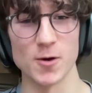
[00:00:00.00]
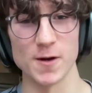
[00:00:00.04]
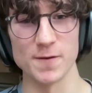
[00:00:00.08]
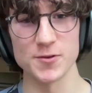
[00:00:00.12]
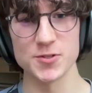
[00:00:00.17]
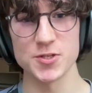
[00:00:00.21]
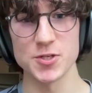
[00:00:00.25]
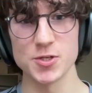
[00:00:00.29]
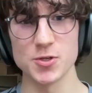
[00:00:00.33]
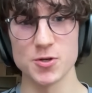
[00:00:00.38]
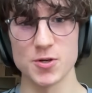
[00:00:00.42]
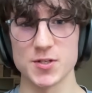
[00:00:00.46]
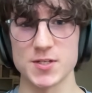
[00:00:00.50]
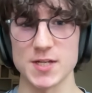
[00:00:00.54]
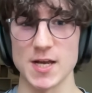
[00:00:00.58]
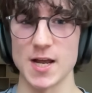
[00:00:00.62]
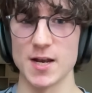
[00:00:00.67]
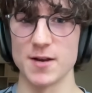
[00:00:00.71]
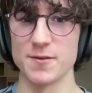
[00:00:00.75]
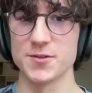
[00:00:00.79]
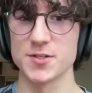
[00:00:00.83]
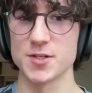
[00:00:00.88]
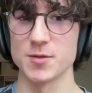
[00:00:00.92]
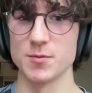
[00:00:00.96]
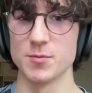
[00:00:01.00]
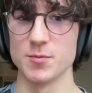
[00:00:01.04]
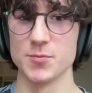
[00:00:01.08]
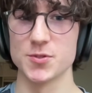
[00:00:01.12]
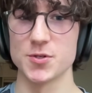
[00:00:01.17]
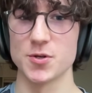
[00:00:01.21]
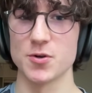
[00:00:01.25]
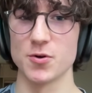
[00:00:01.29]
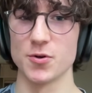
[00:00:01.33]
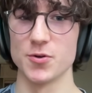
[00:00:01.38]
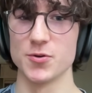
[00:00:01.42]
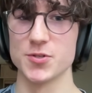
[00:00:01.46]
previously you could tell if someone
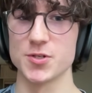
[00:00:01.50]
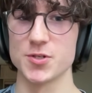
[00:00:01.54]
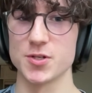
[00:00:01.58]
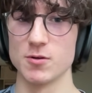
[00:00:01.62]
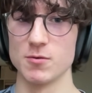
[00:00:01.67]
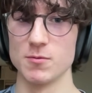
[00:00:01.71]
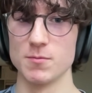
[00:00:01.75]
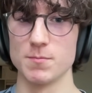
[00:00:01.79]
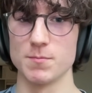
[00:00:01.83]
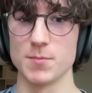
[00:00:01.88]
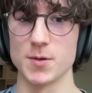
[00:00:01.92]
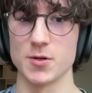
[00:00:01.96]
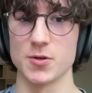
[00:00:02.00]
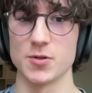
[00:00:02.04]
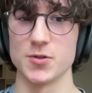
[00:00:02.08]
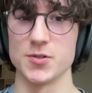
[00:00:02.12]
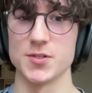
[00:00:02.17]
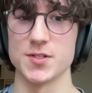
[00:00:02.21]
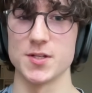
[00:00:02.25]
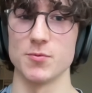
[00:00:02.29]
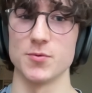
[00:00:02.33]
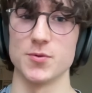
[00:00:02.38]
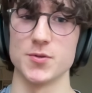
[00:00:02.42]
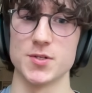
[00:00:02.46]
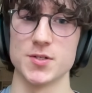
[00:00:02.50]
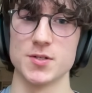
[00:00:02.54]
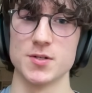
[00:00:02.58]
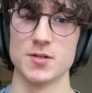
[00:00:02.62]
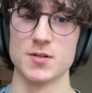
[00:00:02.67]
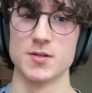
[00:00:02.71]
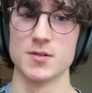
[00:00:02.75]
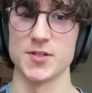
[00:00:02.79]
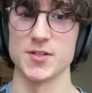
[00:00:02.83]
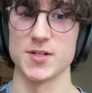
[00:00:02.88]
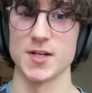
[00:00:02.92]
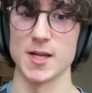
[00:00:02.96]
was a console because
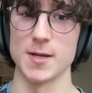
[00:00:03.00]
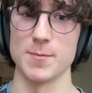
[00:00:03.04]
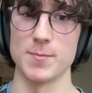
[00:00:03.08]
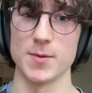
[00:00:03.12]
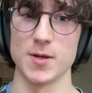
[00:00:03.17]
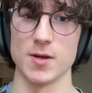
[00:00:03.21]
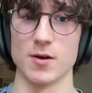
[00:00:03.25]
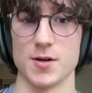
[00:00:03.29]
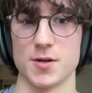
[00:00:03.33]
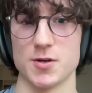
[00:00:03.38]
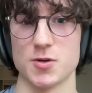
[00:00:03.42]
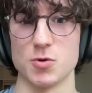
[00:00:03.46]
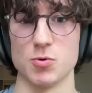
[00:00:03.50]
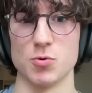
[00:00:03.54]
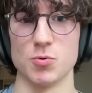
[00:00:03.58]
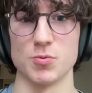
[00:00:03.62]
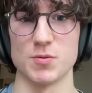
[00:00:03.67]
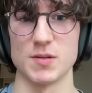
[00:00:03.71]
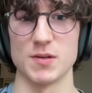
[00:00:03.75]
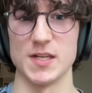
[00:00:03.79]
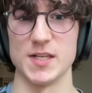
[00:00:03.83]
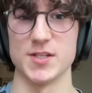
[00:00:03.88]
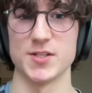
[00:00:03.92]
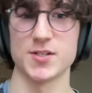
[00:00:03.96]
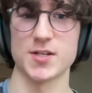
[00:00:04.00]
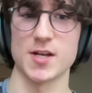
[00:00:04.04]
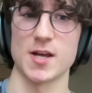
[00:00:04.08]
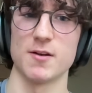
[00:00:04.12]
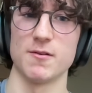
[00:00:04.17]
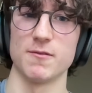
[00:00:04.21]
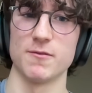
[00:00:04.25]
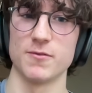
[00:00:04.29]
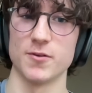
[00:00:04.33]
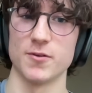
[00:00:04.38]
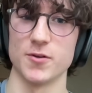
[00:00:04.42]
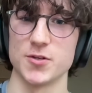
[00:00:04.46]
there's an API called is
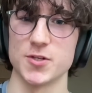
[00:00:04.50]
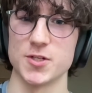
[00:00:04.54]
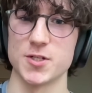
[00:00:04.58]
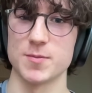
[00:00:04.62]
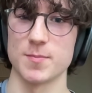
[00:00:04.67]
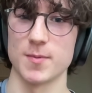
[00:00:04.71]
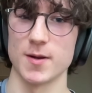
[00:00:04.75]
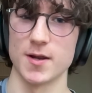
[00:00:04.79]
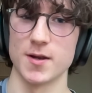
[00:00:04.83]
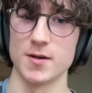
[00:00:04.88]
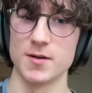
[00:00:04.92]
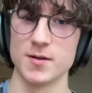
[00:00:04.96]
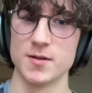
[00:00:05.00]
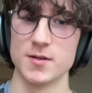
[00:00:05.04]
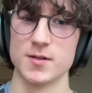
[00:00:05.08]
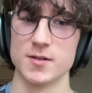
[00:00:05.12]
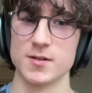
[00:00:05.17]
10-foot display,